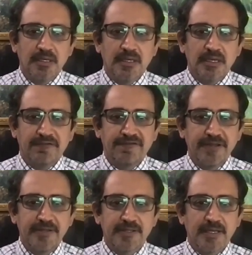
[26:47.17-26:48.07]
It
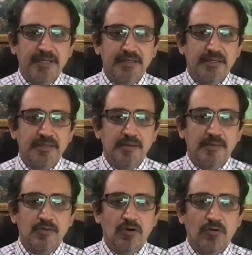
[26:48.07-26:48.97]
feels like that there's
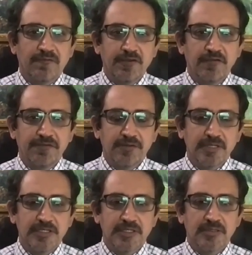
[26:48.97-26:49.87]
so few
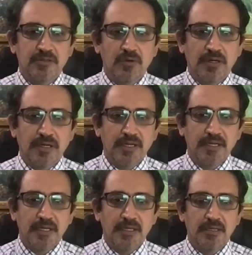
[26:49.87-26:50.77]
physicians who are
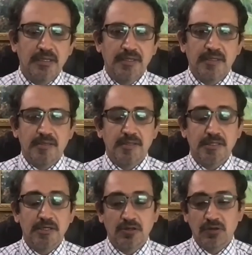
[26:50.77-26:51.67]
really
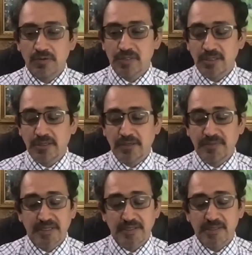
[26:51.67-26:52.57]
interested or know scleroderma,
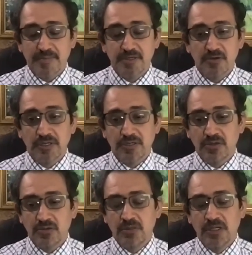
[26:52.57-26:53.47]
and that's absolutely
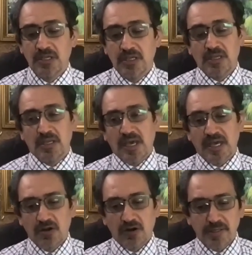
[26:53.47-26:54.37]
true. I
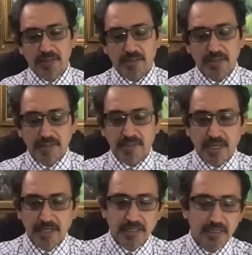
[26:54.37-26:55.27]
got
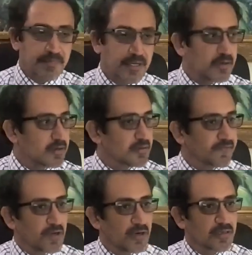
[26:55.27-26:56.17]
excited because of
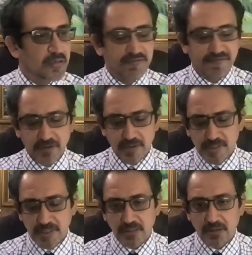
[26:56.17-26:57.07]
Doctors
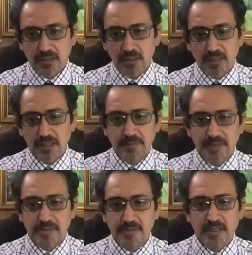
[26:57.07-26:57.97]
First and Dr.
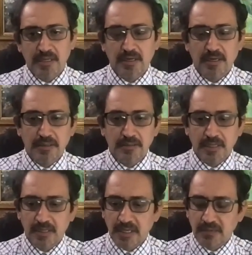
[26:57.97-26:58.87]
Clements. They're
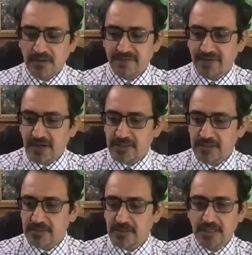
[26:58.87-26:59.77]
like my
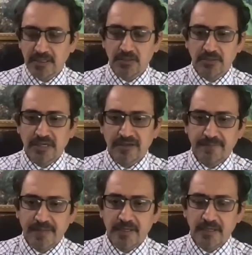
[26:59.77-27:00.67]
fathers, and they have
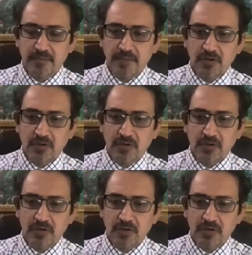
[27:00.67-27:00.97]
mentored me